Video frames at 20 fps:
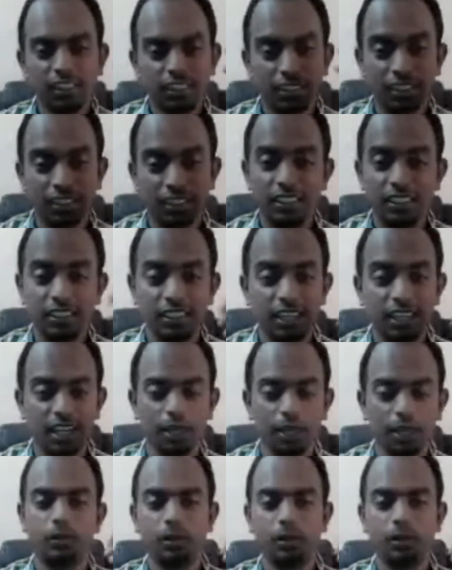thinking the
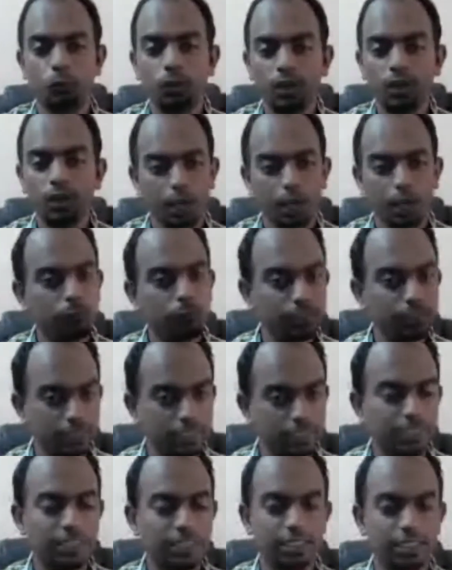hype. The more hype was
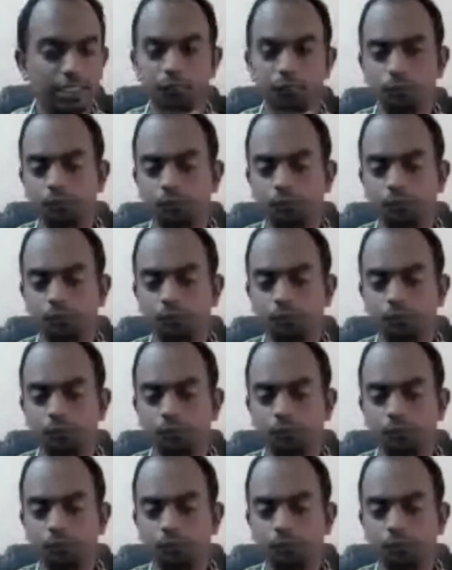created,